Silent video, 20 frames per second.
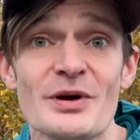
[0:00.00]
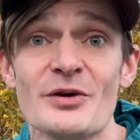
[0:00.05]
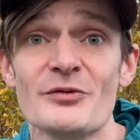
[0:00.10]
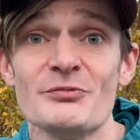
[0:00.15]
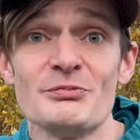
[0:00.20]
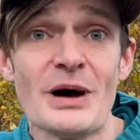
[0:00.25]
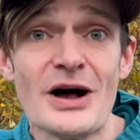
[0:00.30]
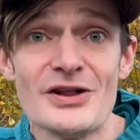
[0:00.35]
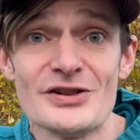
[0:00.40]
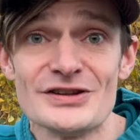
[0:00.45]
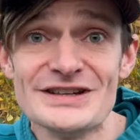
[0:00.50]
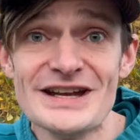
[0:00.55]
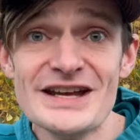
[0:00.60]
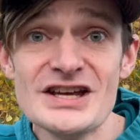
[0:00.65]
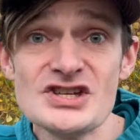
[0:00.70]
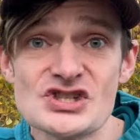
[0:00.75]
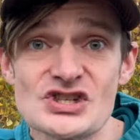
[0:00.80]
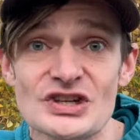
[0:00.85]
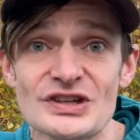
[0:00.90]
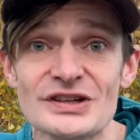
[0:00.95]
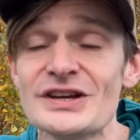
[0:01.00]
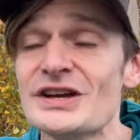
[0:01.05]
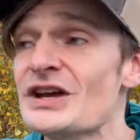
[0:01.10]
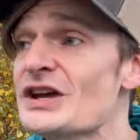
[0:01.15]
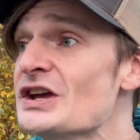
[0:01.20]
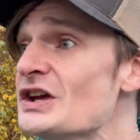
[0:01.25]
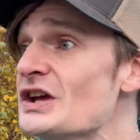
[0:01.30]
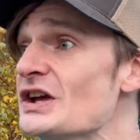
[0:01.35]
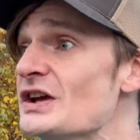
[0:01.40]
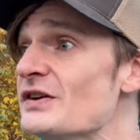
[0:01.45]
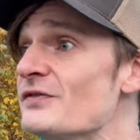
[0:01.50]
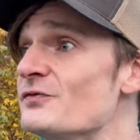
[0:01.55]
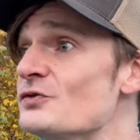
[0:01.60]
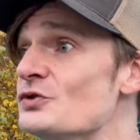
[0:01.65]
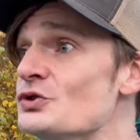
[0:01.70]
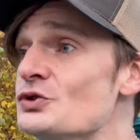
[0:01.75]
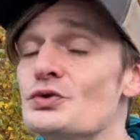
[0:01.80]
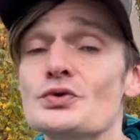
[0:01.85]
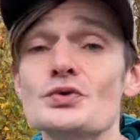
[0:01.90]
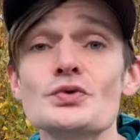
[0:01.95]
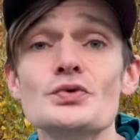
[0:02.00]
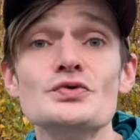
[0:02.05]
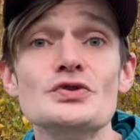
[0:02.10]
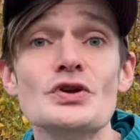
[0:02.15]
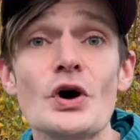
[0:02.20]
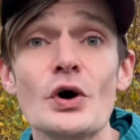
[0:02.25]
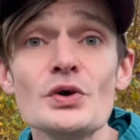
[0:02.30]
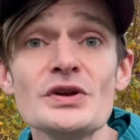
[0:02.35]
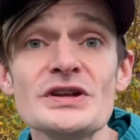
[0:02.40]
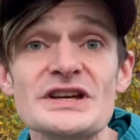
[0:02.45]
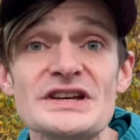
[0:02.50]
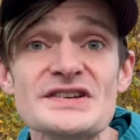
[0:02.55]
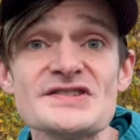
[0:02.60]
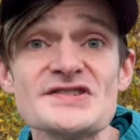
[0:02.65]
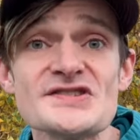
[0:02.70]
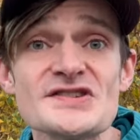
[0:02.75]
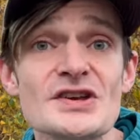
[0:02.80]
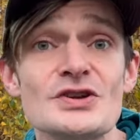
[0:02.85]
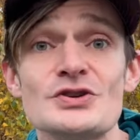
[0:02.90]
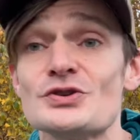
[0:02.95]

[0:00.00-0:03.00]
of pollination. If you notice